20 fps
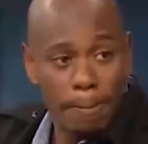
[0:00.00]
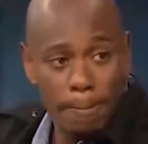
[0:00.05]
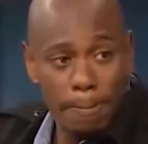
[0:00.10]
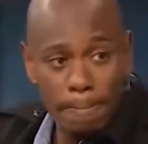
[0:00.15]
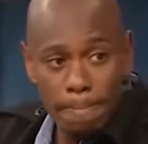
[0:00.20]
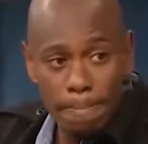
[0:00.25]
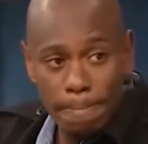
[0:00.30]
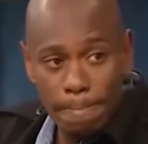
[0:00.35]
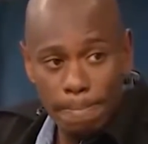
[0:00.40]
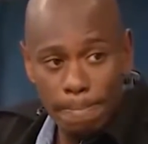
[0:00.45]

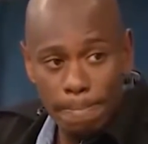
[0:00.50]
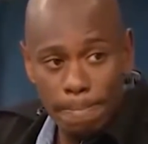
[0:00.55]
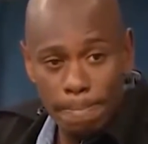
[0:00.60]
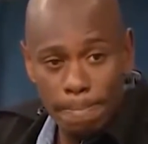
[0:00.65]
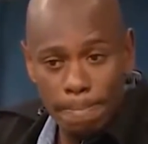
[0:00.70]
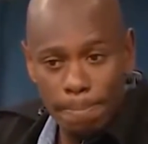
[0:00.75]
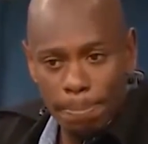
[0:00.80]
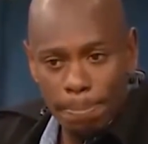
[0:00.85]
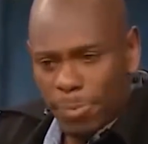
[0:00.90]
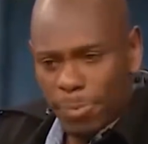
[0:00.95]
used to
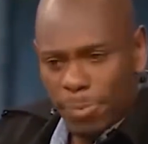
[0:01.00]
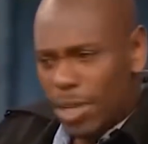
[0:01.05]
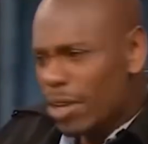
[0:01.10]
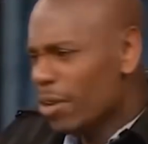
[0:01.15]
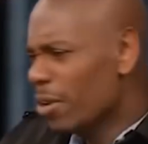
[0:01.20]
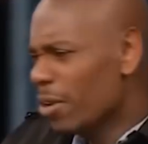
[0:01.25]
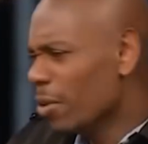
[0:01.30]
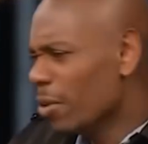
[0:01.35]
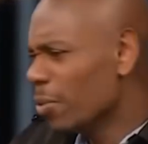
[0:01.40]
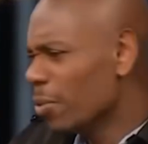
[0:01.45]
attributing
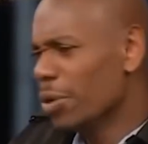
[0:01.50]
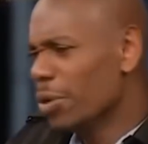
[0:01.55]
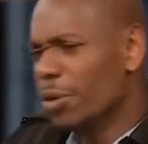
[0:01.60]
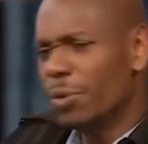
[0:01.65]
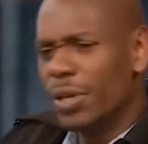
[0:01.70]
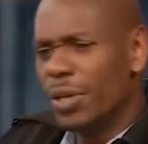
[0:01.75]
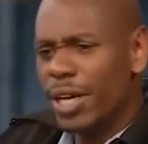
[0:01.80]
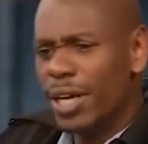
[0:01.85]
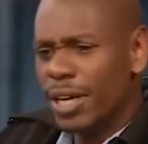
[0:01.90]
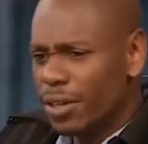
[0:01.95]
that phrase
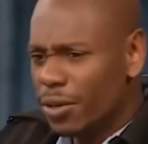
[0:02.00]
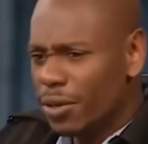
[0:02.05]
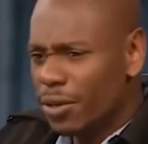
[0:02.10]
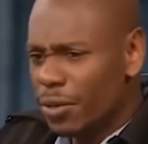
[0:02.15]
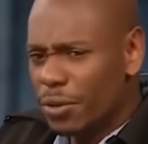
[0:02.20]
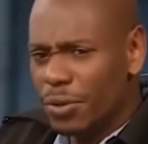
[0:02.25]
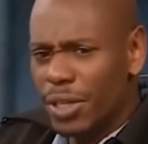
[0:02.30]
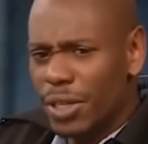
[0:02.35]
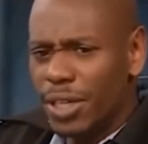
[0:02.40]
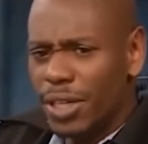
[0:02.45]
to
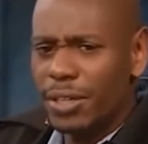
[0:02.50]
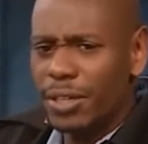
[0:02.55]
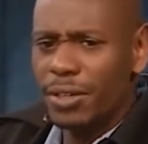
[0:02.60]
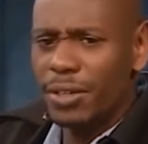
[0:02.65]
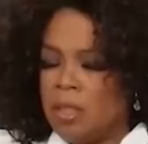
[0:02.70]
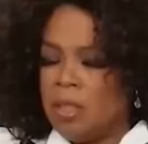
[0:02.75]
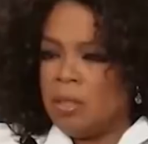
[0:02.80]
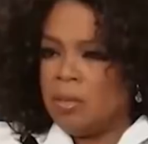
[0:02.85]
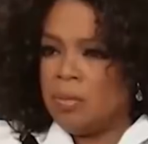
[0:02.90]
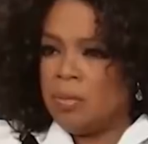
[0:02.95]
international
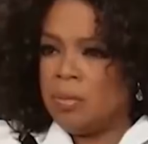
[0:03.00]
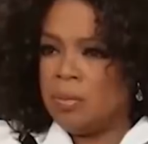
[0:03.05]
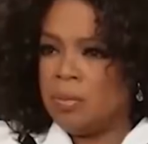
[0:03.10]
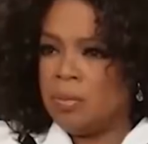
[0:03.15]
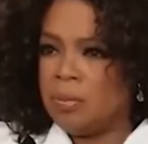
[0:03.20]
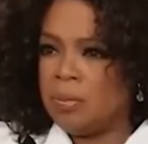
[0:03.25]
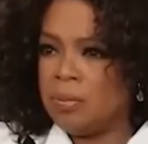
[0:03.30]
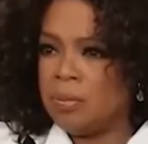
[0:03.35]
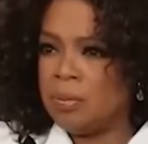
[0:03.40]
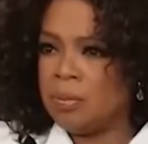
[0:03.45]

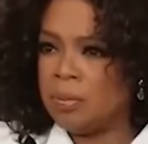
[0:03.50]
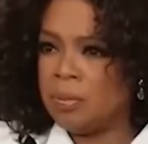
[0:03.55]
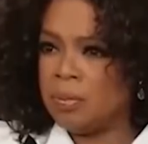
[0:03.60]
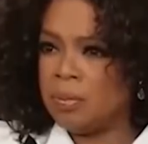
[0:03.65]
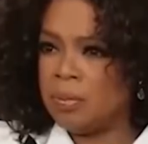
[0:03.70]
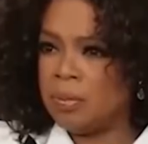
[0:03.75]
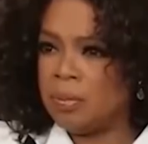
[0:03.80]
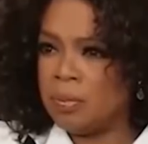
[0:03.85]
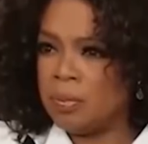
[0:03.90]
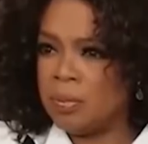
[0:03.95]
geopolitical
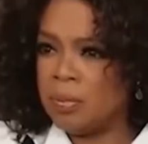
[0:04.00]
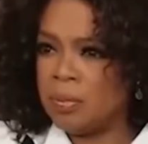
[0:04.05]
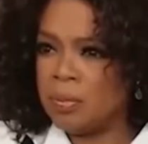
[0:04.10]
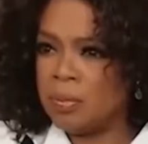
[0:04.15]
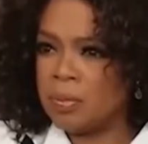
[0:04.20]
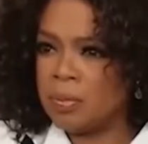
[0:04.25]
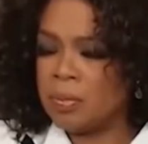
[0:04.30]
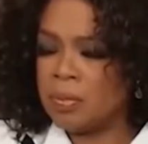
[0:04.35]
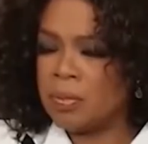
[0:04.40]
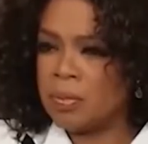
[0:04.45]
in
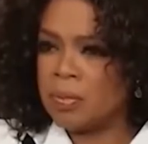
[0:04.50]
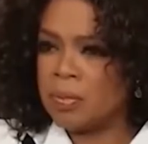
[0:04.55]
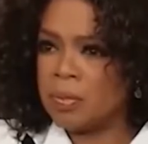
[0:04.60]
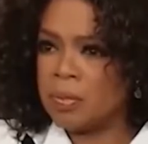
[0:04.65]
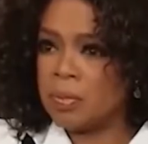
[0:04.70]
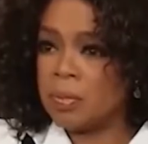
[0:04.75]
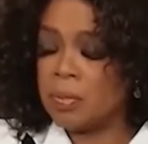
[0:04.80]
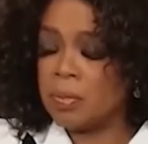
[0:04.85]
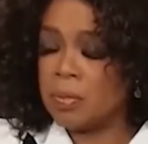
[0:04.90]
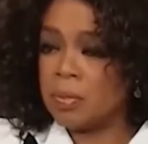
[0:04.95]
a
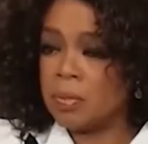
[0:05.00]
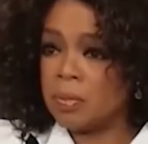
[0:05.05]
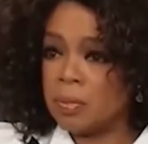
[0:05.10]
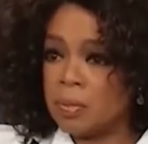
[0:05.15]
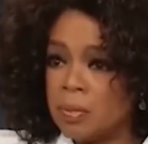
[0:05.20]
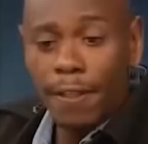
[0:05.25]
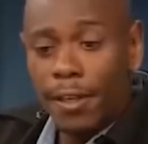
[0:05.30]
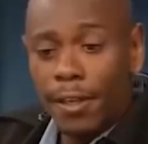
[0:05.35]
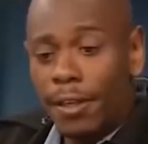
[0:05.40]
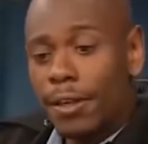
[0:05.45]
geopolitical
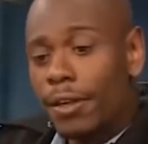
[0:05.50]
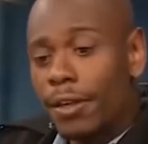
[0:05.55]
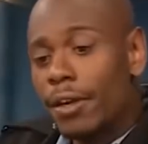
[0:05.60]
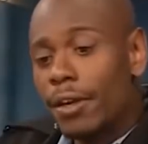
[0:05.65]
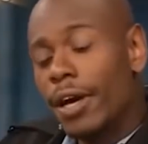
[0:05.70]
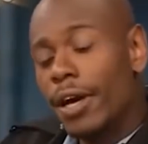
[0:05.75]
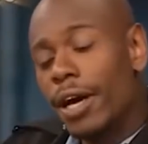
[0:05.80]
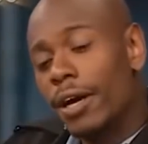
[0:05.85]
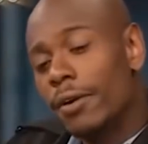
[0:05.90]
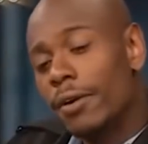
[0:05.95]
context,
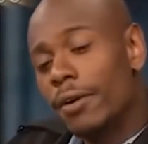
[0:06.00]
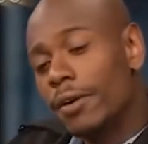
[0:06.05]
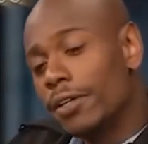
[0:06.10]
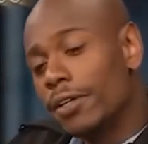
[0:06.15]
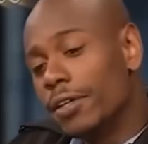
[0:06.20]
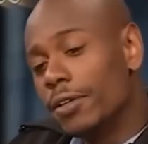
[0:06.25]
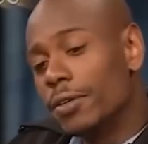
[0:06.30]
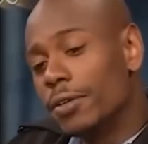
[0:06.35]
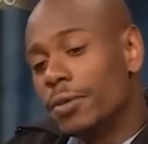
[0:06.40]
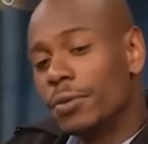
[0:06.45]
but the
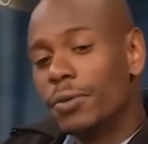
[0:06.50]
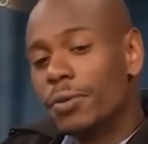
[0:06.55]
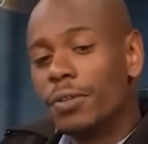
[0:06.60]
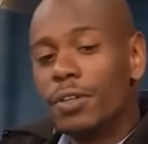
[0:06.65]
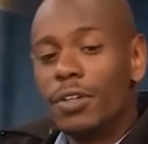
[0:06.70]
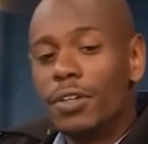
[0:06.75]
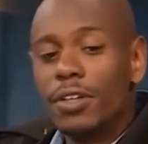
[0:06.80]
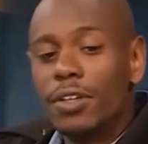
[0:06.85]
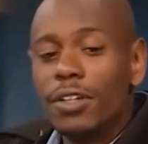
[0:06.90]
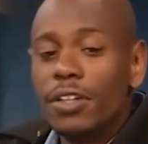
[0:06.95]
United
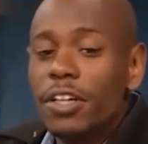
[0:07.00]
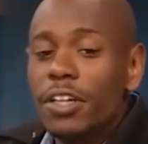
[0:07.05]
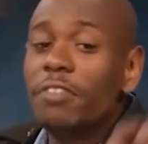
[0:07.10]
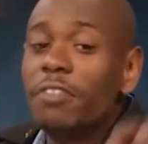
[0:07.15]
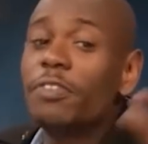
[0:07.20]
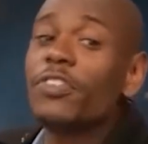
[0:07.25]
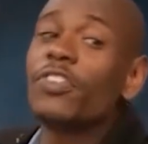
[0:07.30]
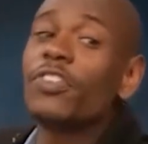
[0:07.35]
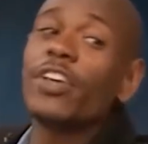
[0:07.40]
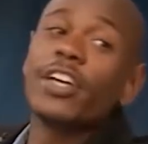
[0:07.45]
States
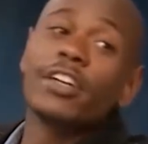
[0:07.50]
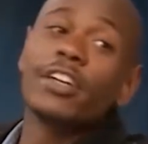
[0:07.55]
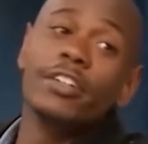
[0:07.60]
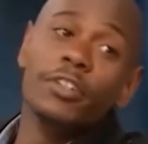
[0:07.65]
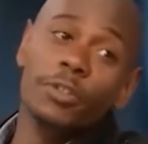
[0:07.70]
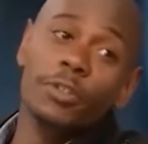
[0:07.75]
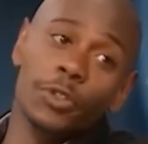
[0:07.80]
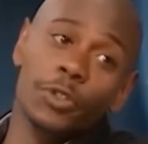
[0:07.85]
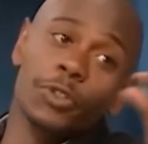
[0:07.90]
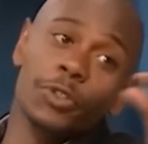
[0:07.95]
engages in
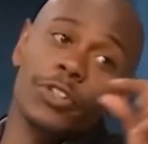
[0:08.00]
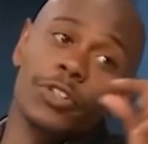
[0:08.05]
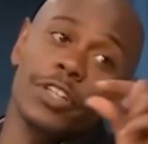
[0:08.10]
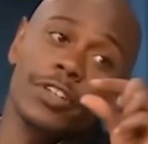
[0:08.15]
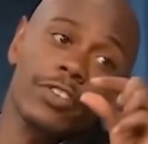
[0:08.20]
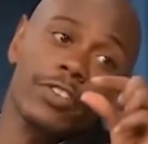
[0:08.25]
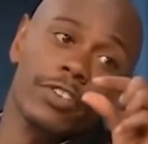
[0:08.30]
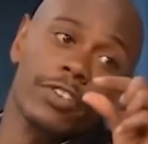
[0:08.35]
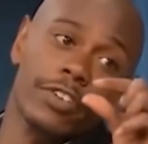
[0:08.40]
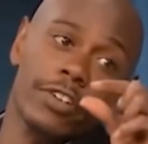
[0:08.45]

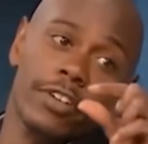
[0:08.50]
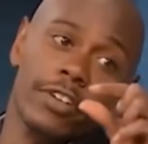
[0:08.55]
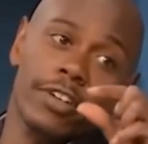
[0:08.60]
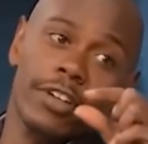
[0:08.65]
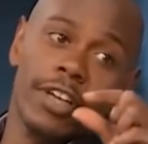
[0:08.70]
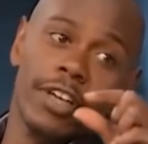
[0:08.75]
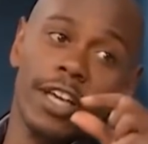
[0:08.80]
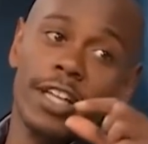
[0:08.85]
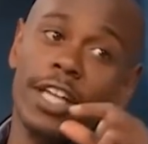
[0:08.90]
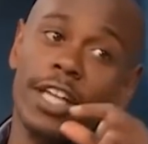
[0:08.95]

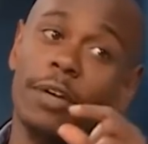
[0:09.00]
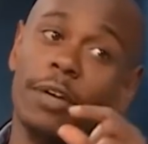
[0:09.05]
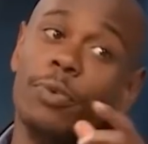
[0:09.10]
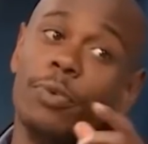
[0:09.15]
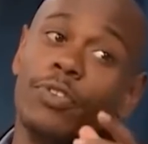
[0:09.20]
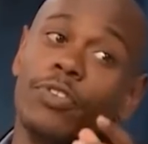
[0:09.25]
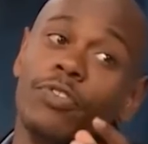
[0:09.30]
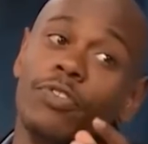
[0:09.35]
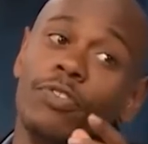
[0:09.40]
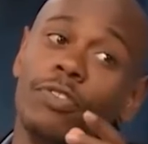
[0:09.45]
economic
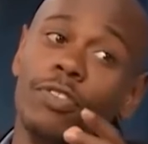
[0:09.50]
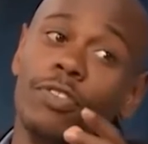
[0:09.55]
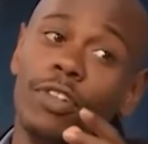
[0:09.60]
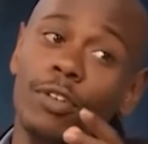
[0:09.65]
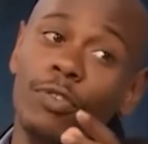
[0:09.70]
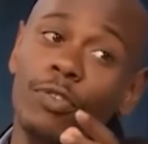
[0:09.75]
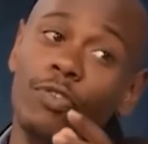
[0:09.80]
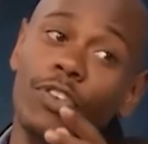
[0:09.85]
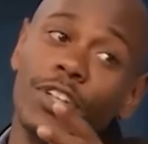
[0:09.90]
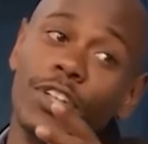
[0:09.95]

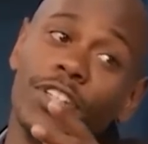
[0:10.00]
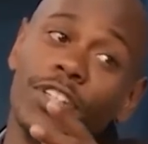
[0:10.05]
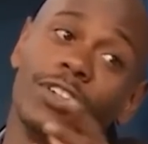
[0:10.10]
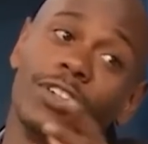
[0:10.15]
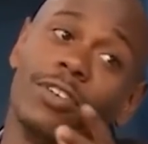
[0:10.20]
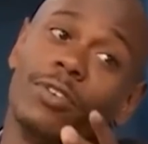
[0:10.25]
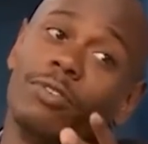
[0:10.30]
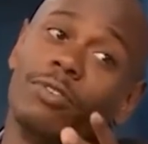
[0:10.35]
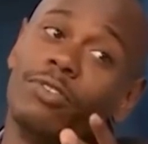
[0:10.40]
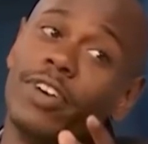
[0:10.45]
sanctions. That means
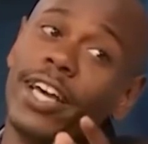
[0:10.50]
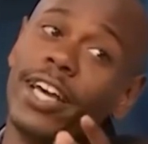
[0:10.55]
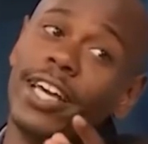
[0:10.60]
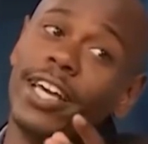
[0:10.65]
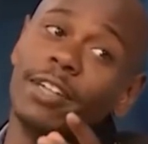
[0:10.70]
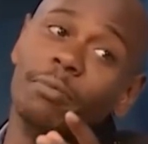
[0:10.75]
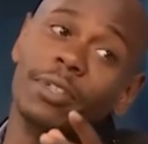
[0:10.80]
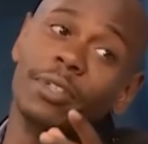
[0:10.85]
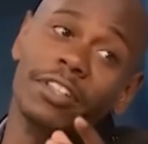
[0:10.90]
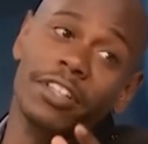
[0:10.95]
to
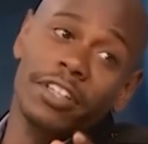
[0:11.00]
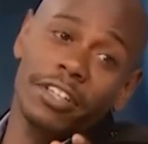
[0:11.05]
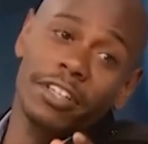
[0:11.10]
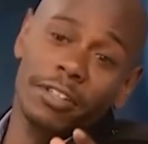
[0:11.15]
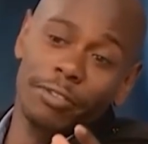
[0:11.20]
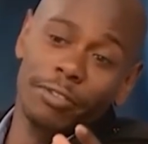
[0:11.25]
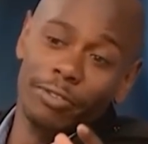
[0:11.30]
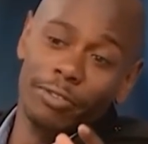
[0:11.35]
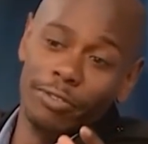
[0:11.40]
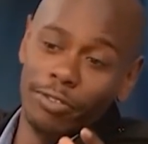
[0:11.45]
punish
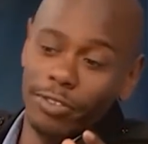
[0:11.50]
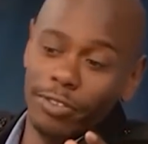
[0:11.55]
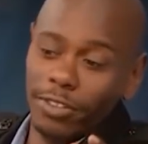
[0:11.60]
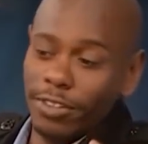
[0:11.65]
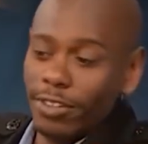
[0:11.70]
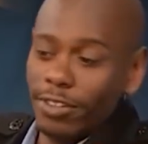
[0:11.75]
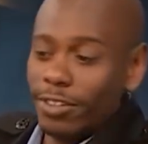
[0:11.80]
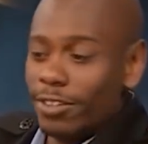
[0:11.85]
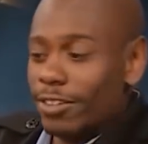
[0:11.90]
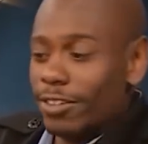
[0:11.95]

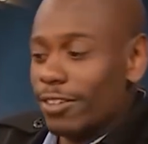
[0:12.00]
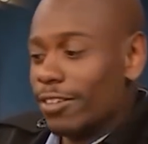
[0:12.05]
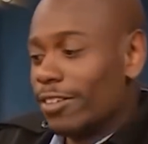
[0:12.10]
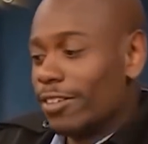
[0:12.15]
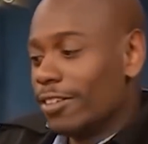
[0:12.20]
people